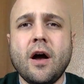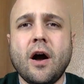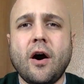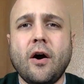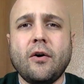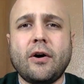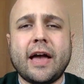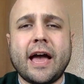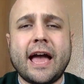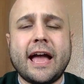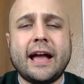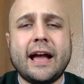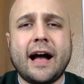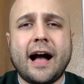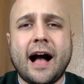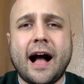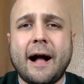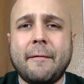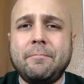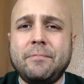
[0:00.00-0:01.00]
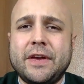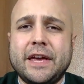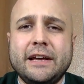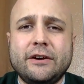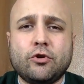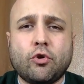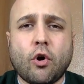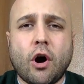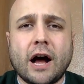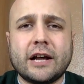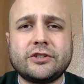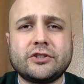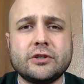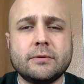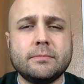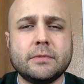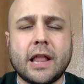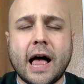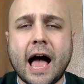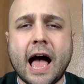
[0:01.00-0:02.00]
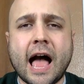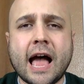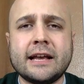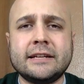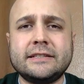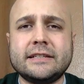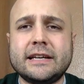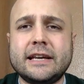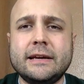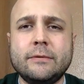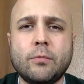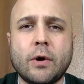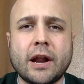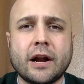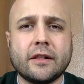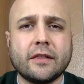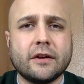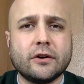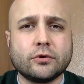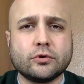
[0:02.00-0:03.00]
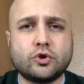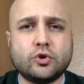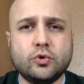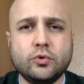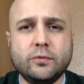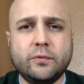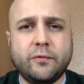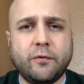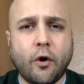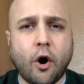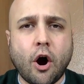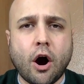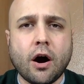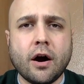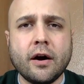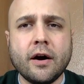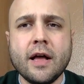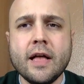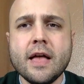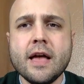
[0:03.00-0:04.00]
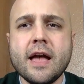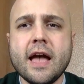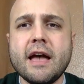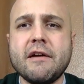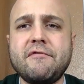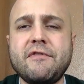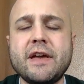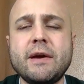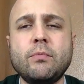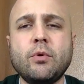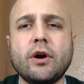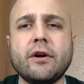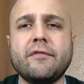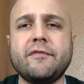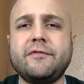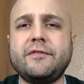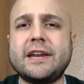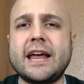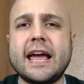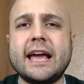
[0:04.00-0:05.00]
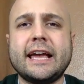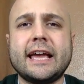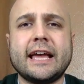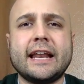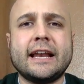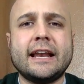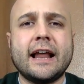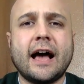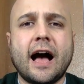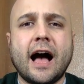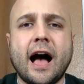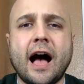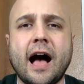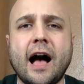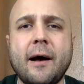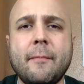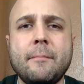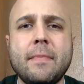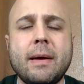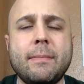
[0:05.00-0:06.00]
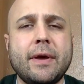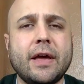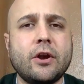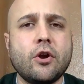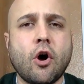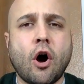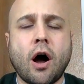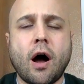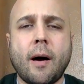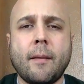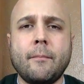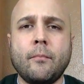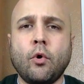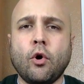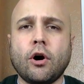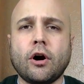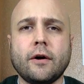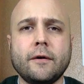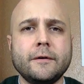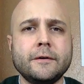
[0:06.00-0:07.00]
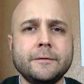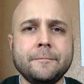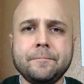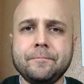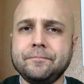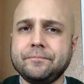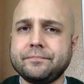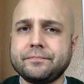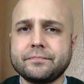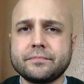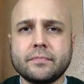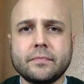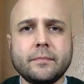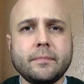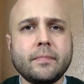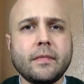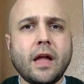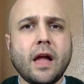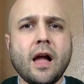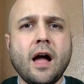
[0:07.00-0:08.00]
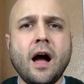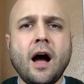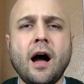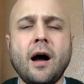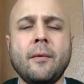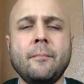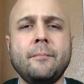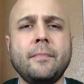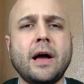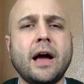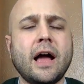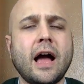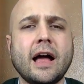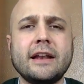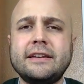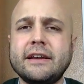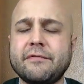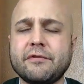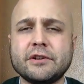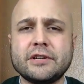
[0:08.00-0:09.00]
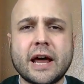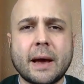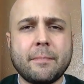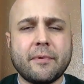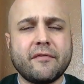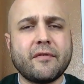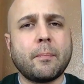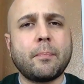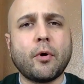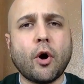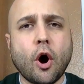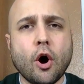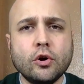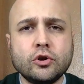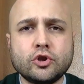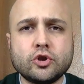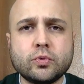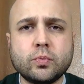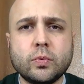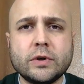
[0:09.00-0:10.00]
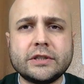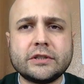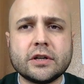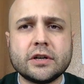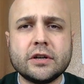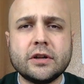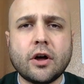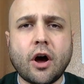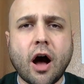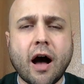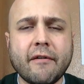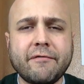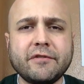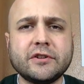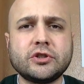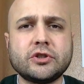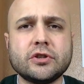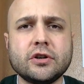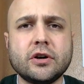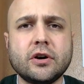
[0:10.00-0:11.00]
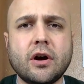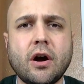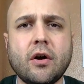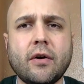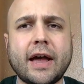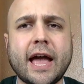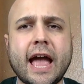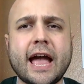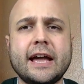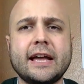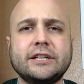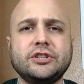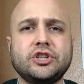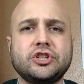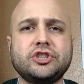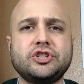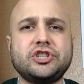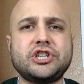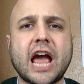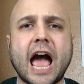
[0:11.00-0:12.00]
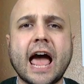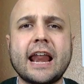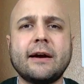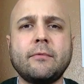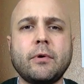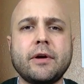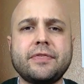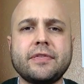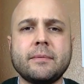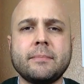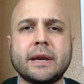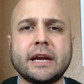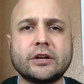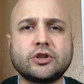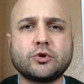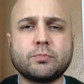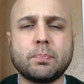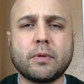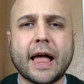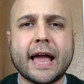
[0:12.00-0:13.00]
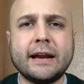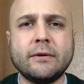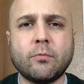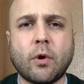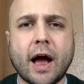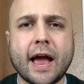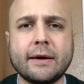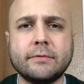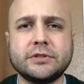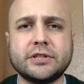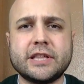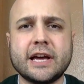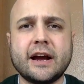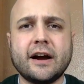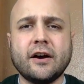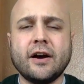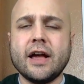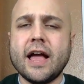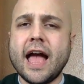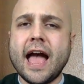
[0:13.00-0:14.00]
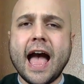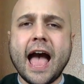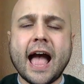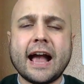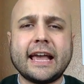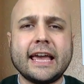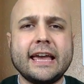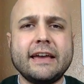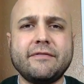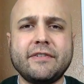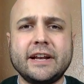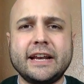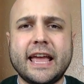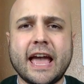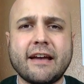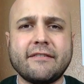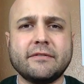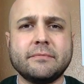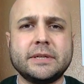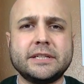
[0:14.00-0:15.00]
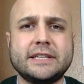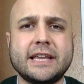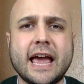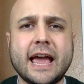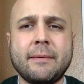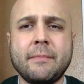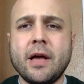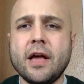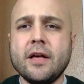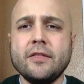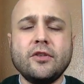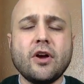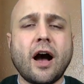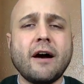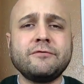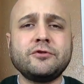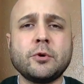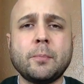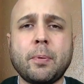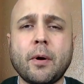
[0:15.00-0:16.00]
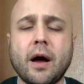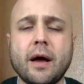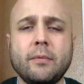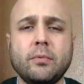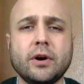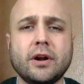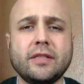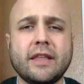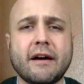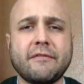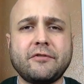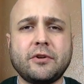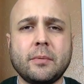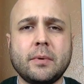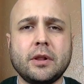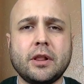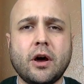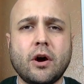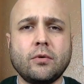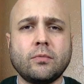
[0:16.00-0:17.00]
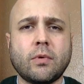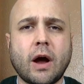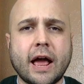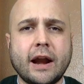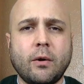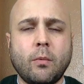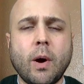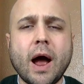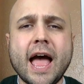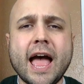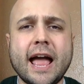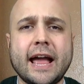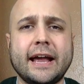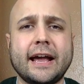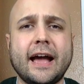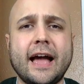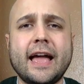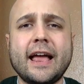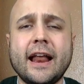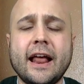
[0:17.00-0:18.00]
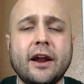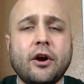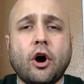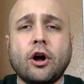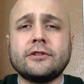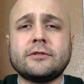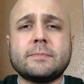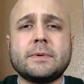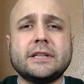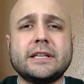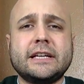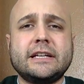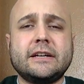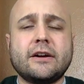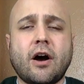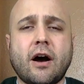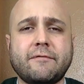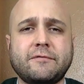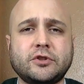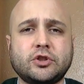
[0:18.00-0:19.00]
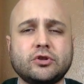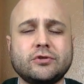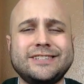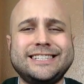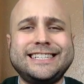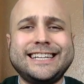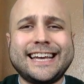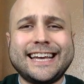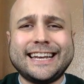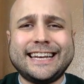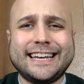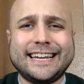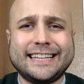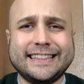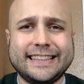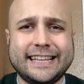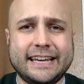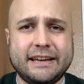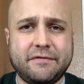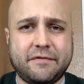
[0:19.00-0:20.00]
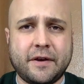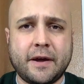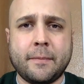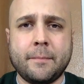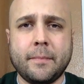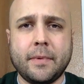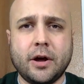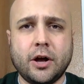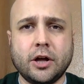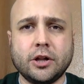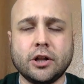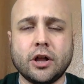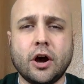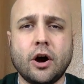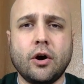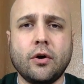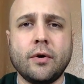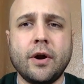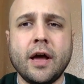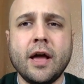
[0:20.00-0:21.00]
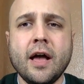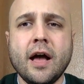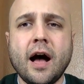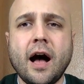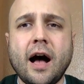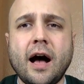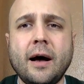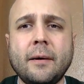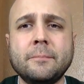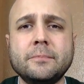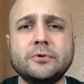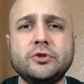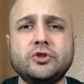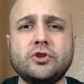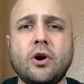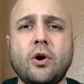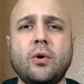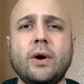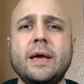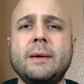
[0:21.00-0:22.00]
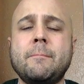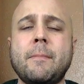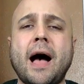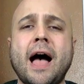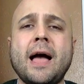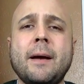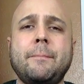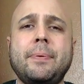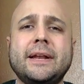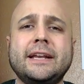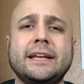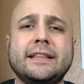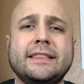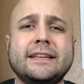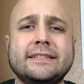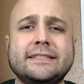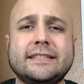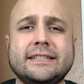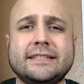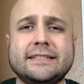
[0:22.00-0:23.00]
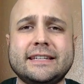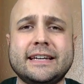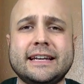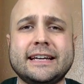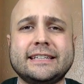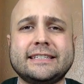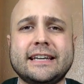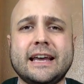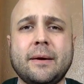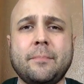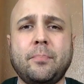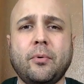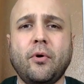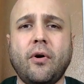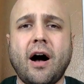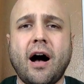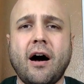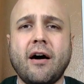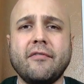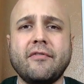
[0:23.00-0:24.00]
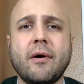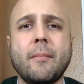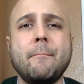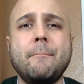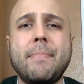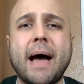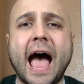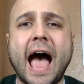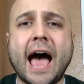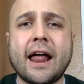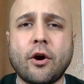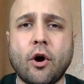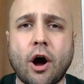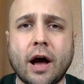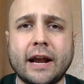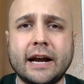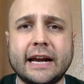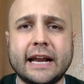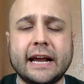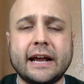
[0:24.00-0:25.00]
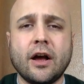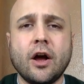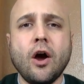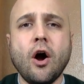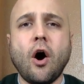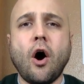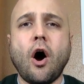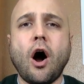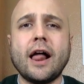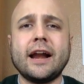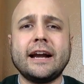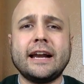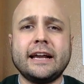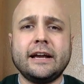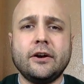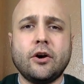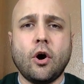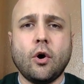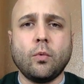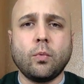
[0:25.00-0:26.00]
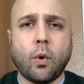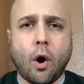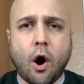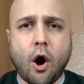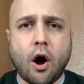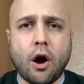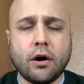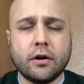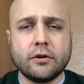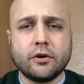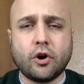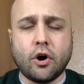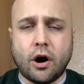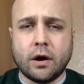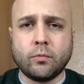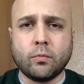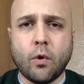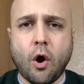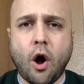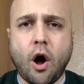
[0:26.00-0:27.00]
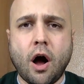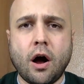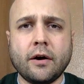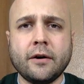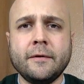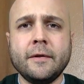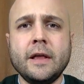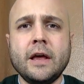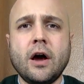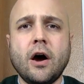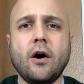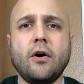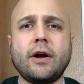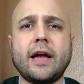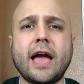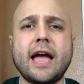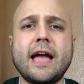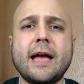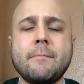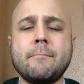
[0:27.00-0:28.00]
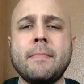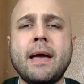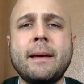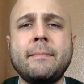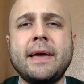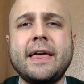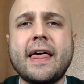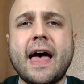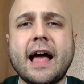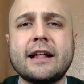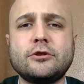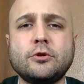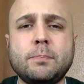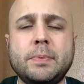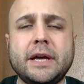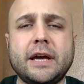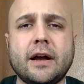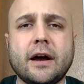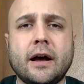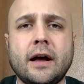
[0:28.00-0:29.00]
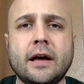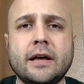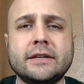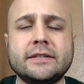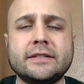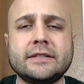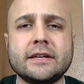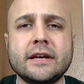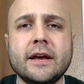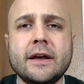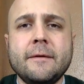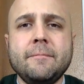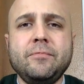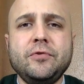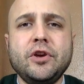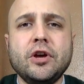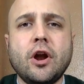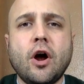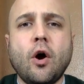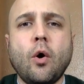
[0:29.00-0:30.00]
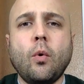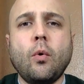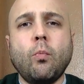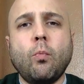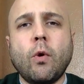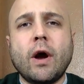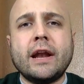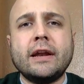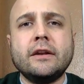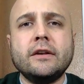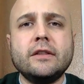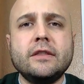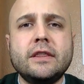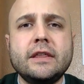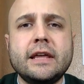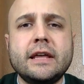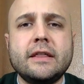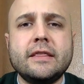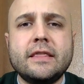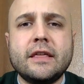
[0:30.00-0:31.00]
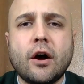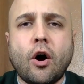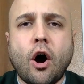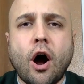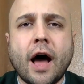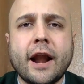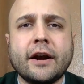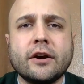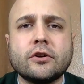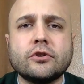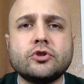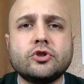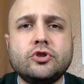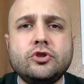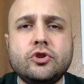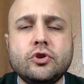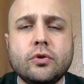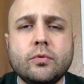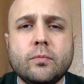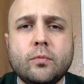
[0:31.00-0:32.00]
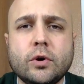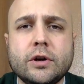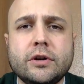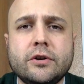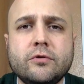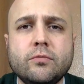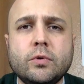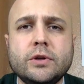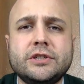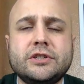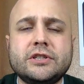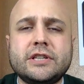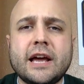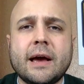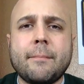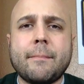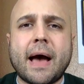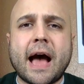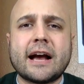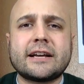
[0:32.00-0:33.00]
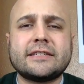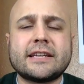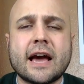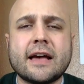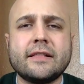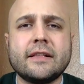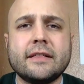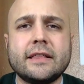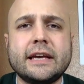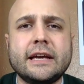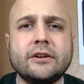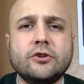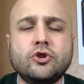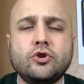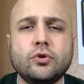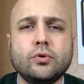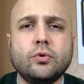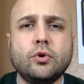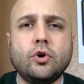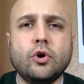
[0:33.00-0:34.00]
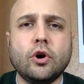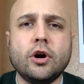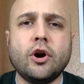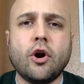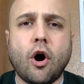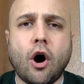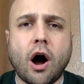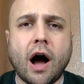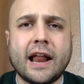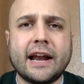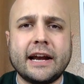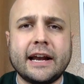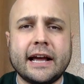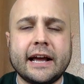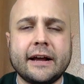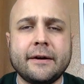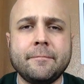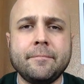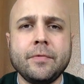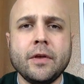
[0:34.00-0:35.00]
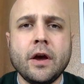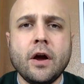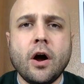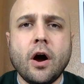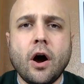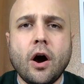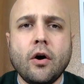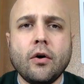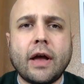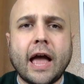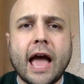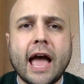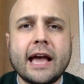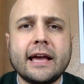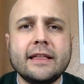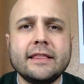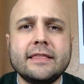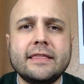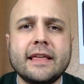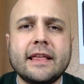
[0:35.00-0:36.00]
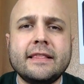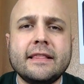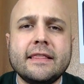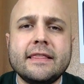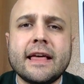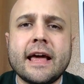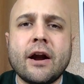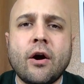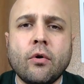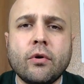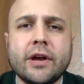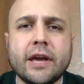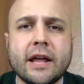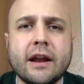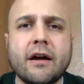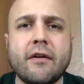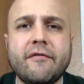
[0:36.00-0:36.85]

okay, uh, he crossed some lines. He went a little too far. If he would have taken uh, maybe a, not, a more um, a, a different type of approach with the officer, okay, and just chatted with him and explained why he was there, heck, even gave him his name, the officer probably would have left him alone right away. And, and ultimately, the officer did leave him alone. Um, so in my opinion, this is an example of bad auditing, auditing go wrong, gone wrong, okay, and maybe that's because, you know, when the, the auditors do, would, would stand back silently and do good auditing, okay, then they don't get a